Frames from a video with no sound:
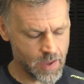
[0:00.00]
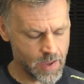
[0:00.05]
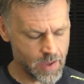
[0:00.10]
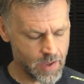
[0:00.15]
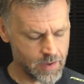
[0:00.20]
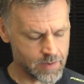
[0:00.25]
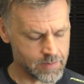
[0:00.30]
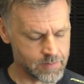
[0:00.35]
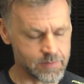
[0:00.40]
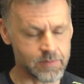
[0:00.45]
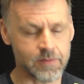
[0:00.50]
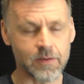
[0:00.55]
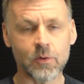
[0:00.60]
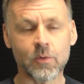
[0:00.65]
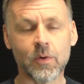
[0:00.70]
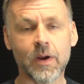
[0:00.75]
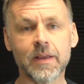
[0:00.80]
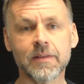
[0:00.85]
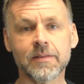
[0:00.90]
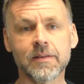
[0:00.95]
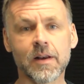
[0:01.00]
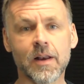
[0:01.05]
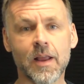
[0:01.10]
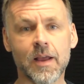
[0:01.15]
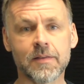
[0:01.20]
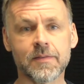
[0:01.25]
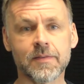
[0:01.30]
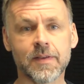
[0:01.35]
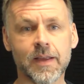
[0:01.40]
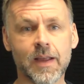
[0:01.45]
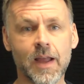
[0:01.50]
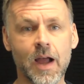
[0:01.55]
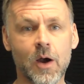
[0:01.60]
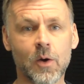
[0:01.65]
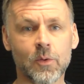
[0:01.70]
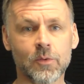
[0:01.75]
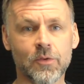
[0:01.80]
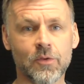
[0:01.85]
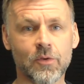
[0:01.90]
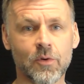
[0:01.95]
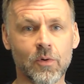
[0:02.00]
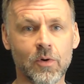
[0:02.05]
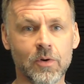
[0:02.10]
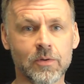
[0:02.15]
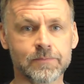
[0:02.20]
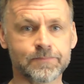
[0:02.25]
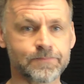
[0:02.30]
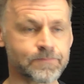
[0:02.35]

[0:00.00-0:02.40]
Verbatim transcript: has the Race Classic outsole.